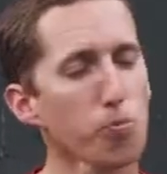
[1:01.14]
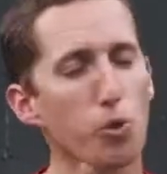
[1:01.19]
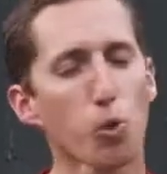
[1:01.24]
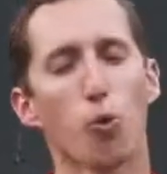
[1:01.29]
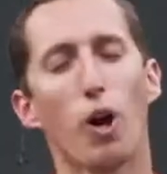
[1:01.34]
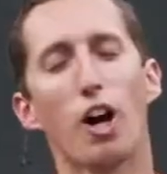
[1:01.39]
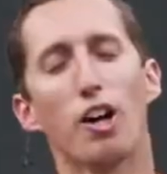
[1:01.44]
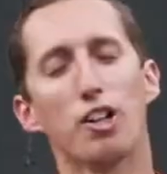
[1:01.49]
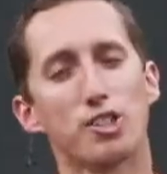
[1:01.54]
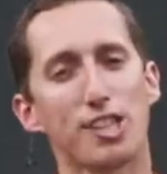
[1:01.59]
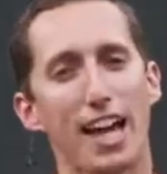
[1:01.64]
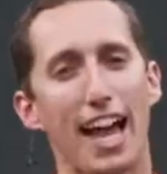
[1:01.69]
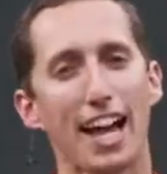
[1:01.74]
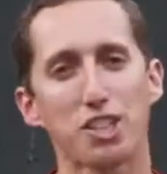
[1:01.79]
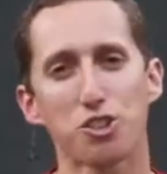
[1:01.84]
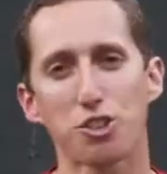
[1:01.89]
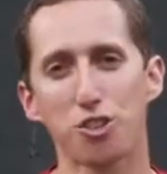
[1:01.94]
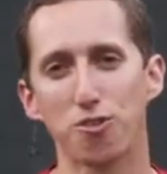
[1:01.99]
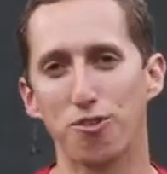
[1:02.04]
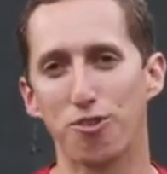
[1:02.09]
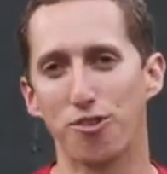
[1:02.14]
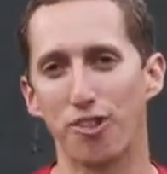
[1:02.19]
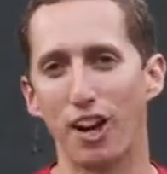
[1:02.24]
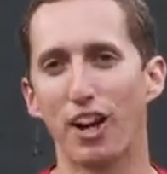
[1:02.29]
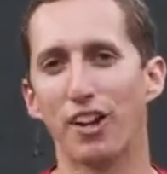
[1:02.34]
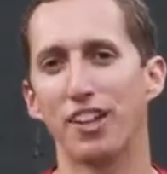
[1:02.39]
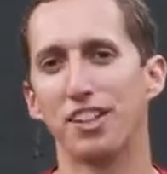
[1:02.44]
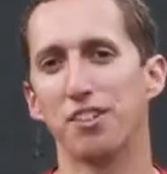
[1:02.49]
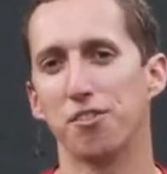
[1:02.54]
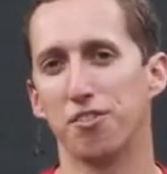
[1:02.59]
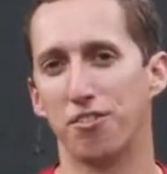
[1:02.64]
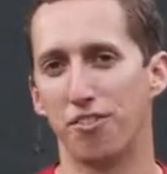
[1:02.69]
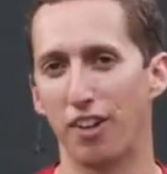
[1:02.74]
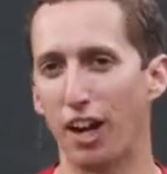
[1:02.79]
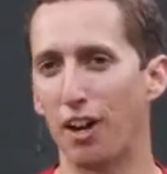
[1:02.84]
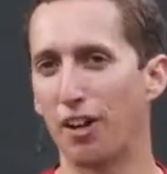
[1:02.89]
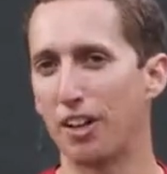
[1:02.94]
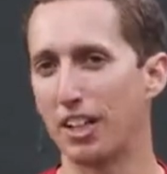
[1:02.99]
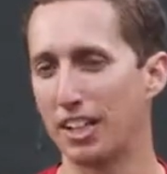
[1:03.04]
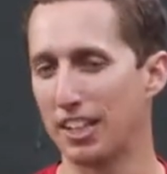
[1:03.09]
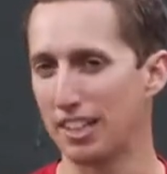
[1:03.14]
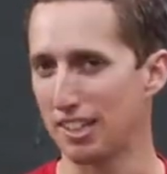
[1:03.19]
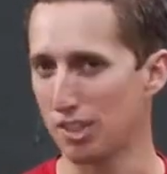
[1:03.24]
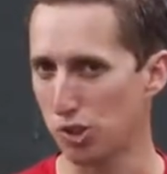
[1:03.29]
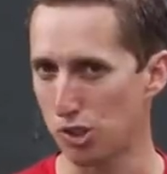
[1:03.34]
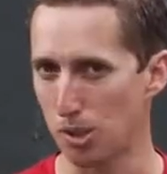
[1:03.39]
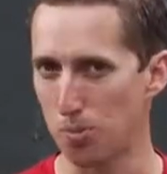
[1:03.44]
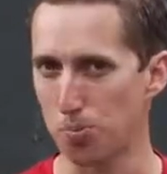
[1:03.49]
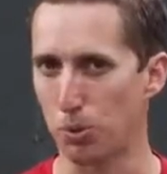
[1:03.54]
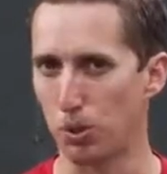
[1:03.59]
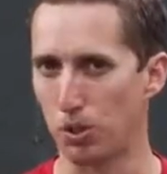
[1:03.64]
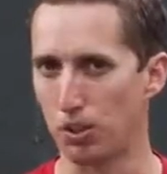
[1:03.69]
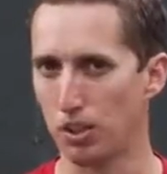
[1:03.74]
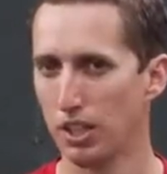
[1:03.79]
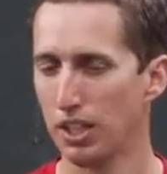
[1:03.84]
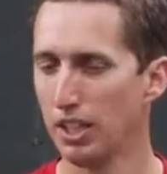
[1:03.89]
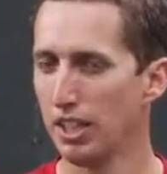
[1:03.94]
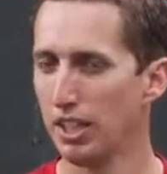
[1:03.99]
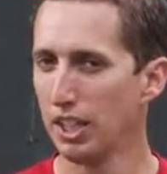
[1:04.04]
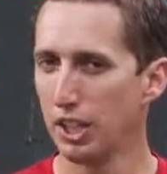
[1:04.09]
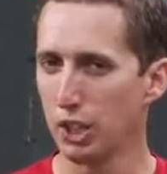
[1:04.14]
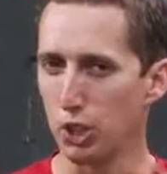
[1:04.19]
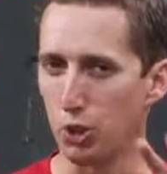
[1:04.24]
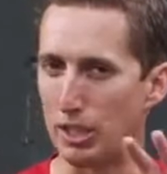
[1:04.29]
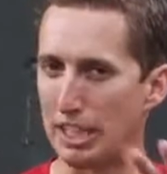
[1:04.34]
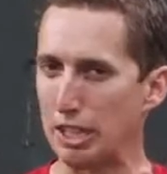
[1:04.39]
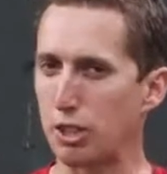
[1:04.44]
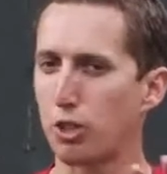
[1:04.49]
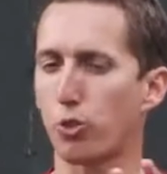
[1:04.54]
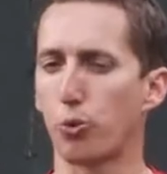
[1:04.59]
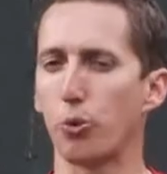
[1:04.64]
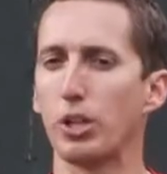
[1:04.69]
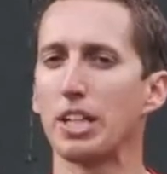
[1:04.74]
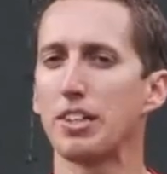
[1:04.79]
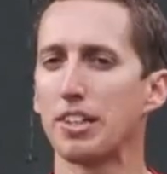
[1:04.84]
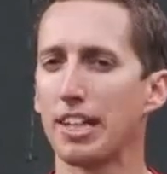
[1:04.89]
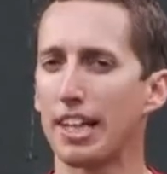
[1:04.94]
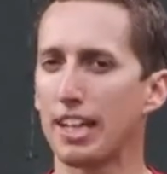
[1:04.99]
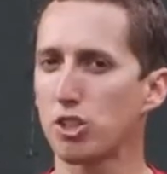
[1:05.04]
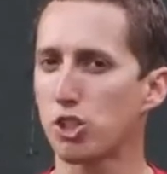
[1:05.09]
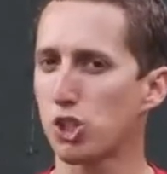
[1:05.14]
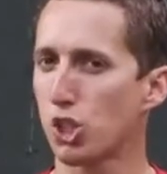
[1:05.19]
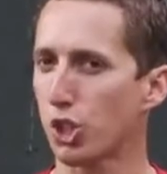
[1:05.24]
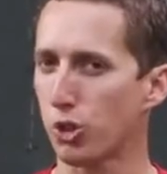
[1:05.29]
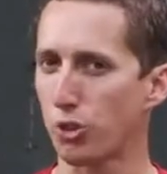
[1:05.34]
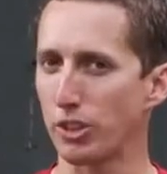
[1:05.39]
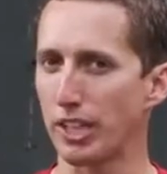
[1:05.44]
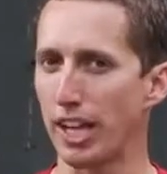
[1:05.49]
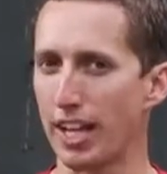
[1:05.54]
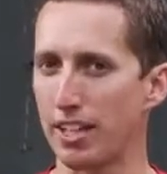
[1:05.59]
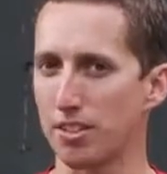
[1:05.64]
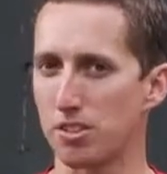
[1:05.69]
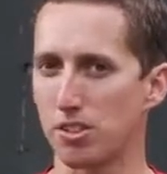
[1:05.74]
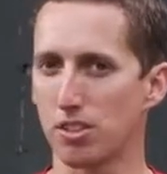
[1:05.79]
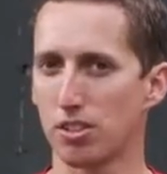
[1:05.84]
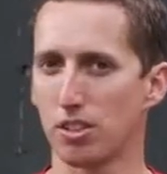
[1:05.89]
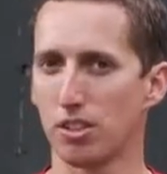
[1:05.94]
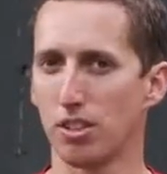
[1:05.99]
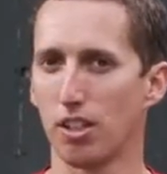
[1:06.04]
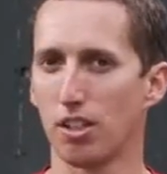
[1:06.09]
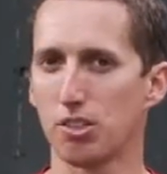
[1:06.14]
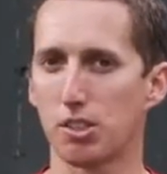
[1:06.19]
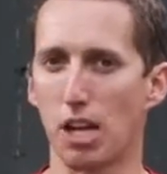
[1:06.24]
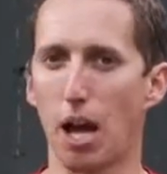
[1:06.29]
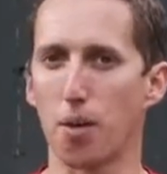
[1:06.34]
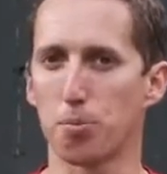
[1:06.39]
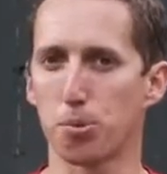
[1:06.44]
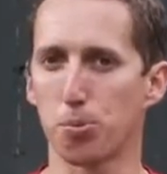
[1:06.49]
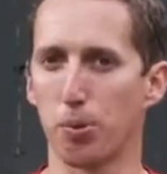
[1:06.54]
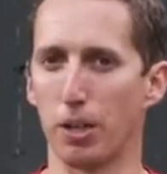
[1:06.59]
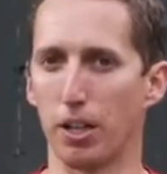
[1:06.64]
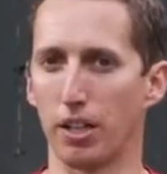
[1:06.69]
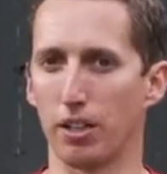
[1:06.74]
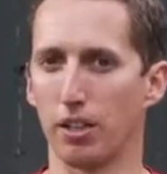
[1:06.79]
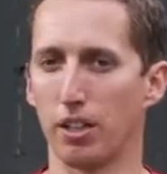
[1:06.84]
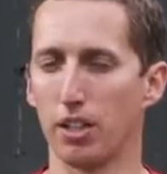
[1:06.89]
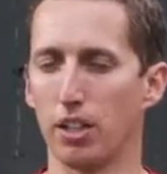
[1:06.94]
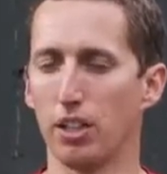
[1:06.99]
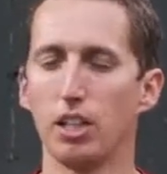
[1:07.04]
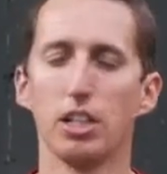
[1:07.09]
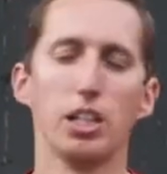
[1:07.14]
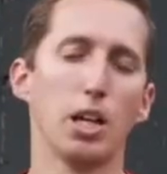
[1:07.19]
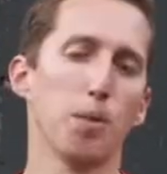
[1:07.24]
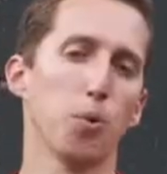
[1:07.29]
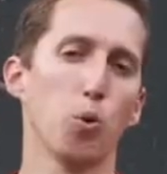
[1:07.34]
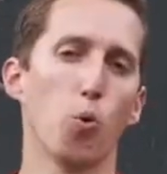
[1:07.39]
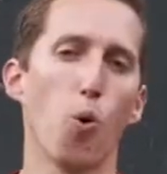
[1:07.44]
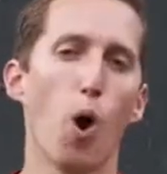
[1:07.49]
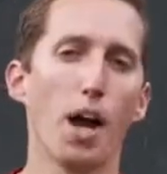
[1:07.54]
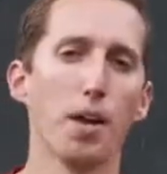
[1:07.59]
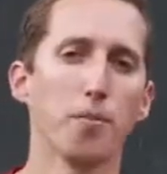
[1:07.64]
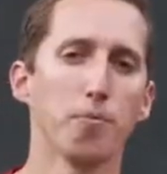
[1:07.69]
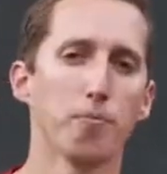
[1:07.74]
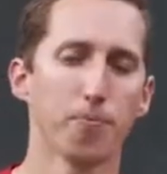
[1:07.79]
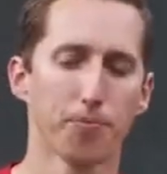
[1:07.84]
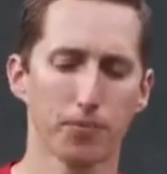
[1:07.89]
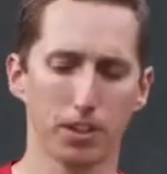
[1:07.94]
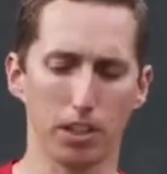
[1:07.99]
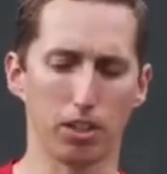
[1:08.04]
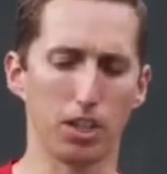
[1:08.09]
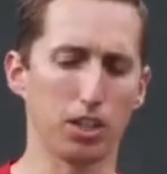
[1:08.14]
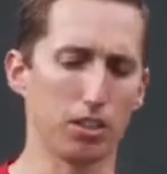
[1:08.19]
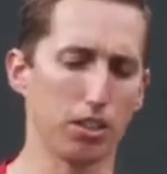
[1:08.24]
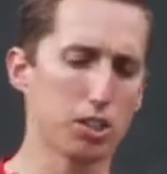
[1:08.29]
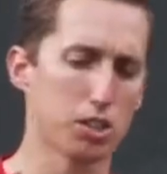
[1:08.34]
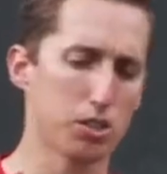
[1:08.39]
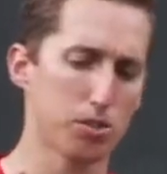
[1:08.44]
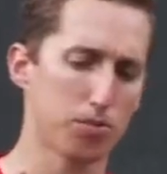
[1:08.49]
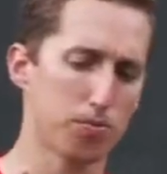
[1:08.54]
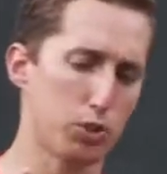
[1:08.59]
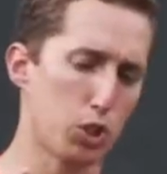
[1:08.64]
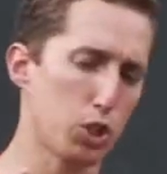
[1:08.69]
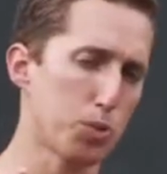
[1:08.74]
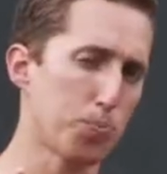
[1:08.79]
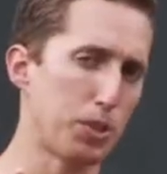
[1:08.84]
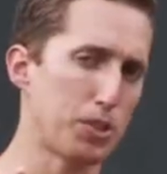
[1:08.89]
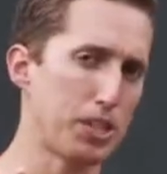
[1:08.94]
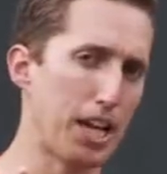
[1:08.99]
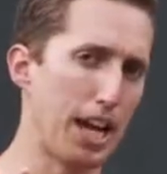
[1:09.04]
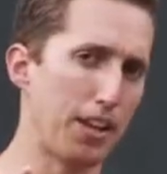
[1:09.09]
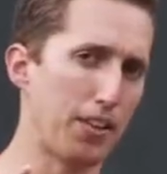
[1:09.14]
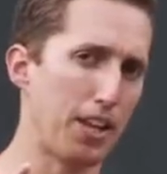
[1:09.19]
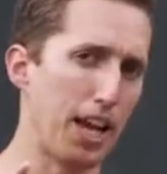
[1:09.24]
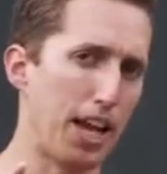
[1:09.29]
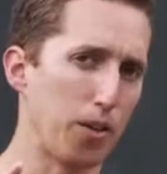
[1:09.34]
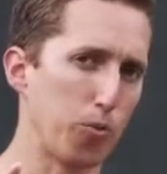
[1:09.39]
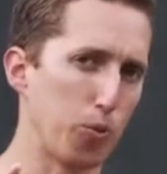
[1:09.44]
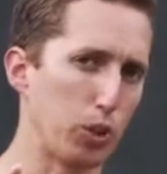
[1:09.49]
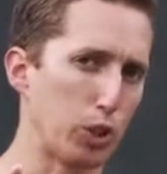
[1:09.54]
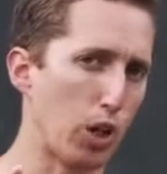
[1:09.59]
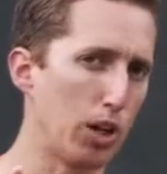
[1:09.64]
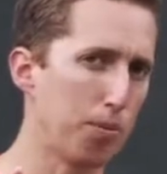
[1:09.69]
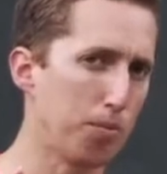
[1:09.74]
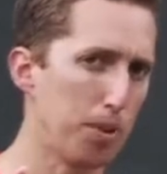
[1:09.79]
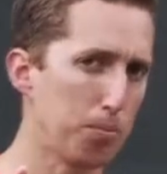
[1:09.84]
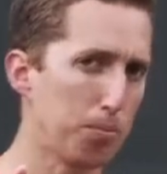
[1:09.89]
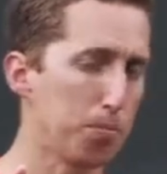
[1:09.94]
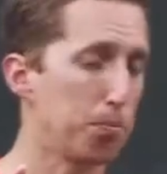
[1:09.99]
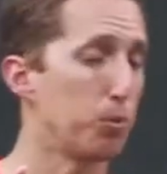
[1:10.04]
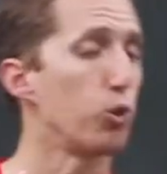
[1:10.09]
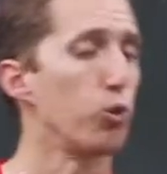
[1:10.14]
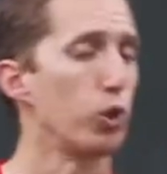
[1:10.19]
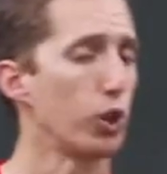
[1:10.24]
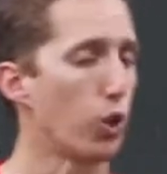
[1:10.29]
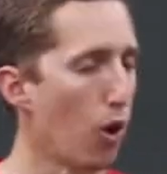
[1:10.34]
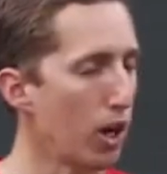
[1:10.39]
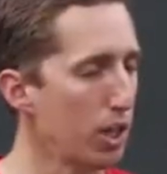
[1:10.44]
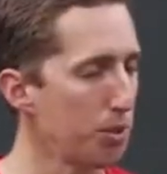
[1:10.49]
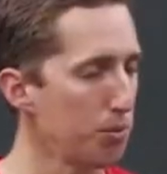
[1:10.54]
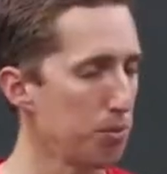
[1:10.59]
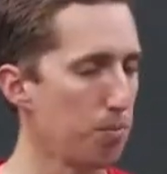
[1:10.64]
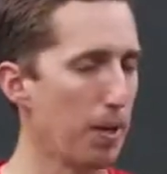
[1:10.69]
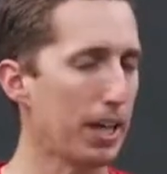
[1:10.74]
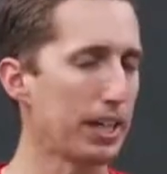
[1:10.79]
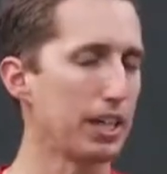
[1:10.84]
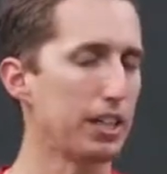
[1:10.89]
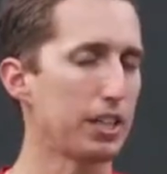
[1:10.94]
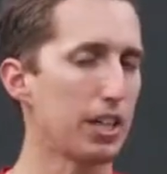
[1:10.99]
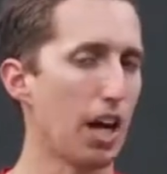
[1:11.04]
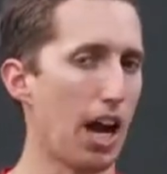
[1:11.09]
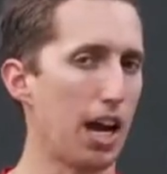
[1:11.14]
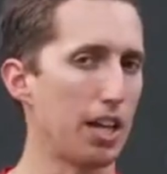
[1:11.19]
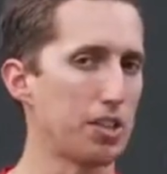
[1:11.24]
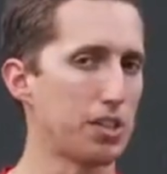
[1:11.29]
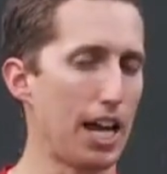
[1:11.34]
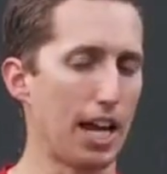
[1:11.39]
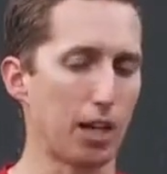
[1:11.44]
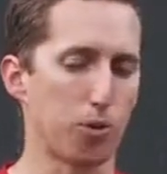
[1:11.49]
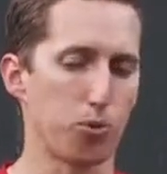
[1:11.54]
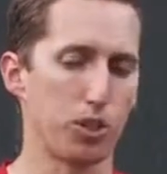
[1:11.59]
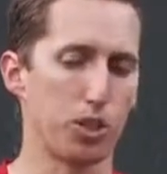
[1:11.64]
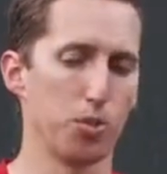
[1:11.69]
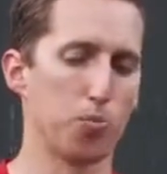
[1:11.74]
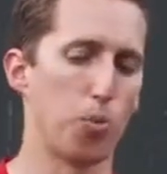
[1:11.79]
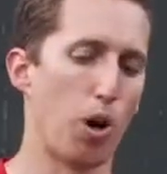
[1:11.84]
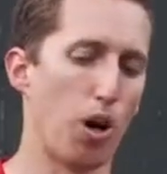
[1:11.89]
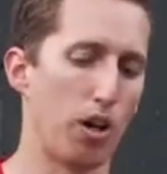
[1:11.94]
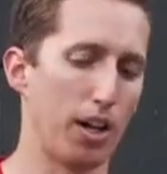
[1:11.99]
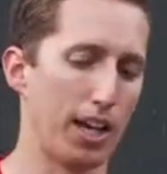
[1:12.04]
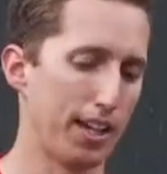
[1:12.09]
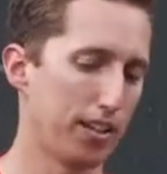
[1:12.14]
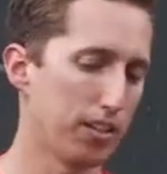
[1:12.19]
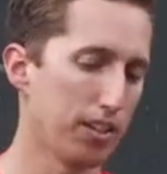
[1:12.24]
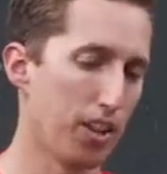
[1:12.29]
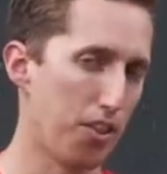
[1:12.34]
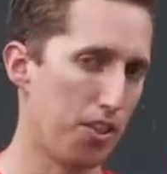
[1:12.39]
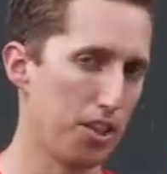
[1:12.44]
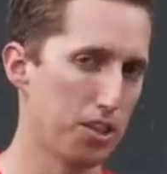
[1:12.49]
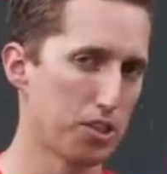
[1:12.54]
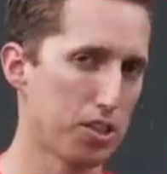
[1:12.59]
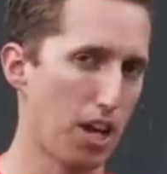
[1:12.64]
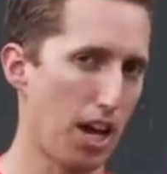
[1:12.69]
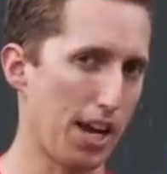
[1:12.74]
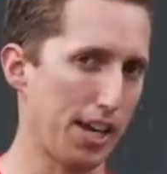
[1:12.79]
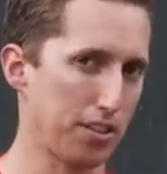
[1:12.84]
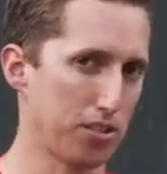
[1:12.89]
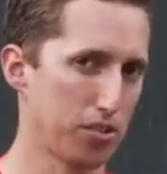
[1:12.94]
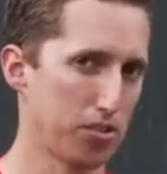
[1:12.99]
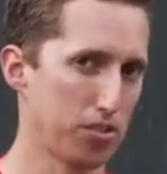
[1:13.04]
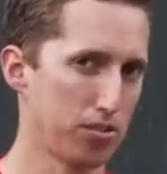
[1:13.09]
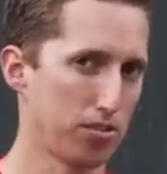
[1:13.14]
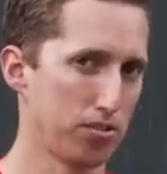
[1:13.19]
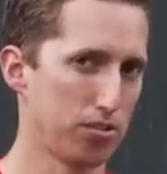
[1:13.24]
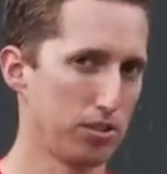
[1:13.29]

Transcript: Well, it's actually very, very simple. You need three things to create topspin. Number one, let's just pretend that we're going to be making contact with the ball at this height,